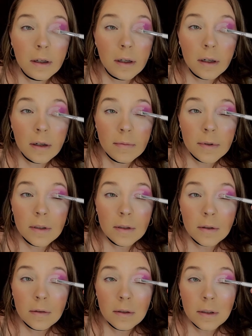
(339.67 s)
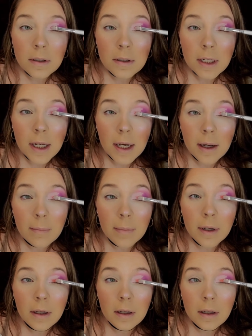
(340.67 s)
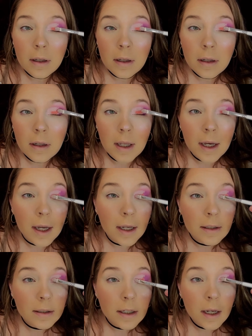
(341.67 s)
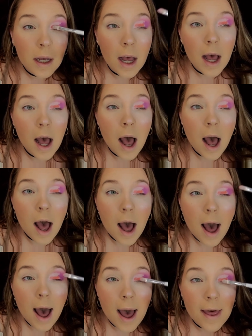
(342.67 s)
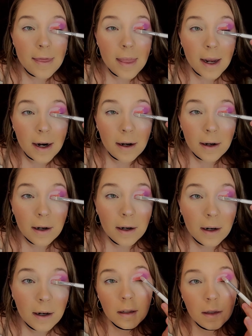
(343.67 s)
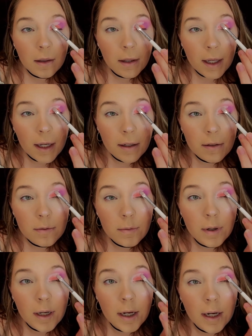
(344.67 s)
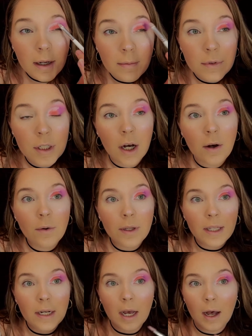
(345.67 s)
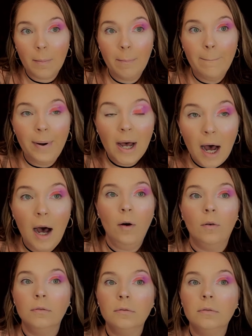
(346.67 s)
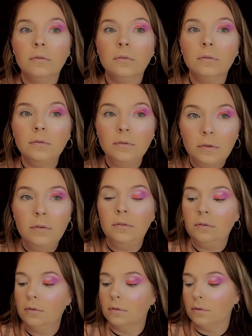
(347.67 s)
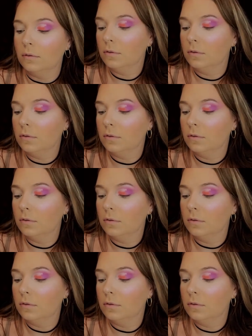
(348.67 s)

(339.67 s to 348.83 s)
And I'm just going to tap that on there. That is what I'm talking about. Ooh!